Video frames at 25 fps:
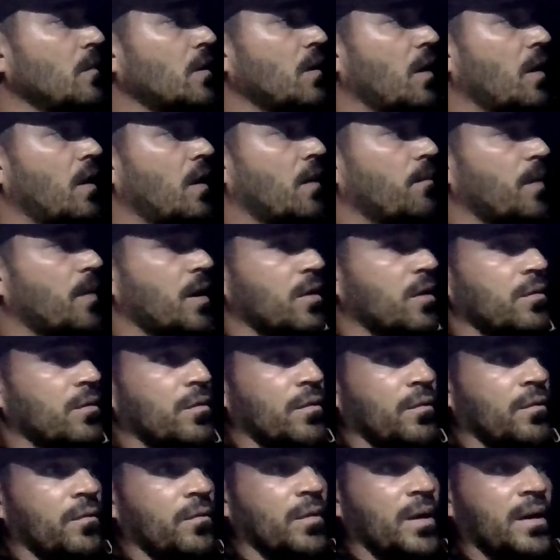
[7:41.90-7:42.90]
I don't
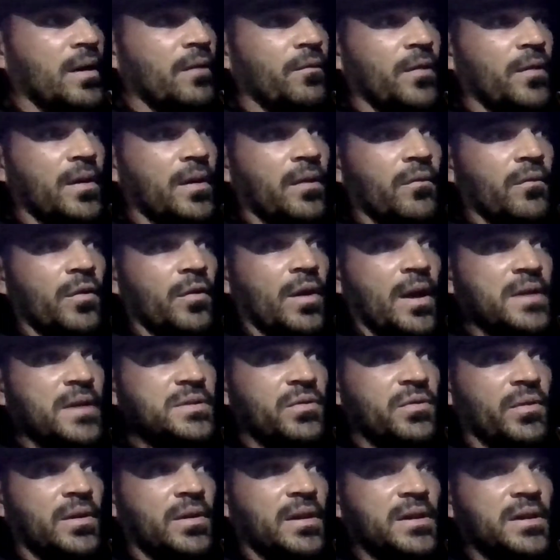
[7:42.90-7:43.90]
know if any of you guys
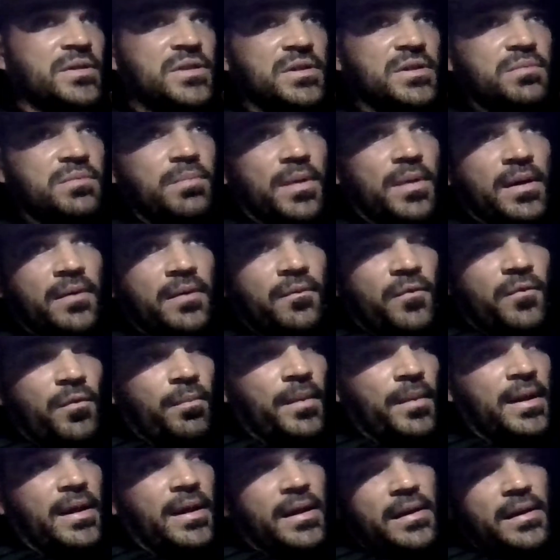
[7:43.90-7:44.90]
are religious, but for
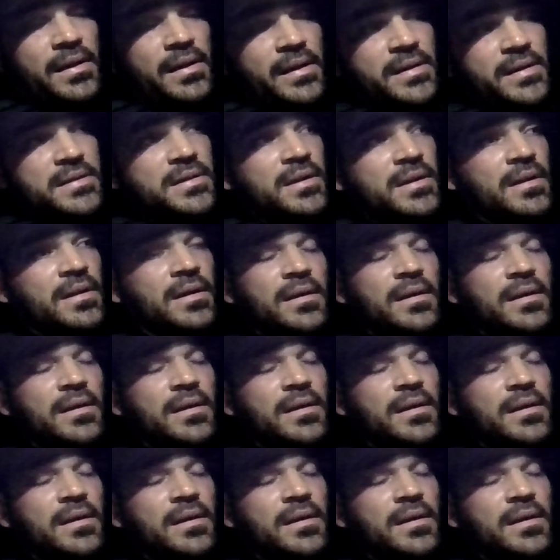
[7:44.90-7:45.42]
me at least,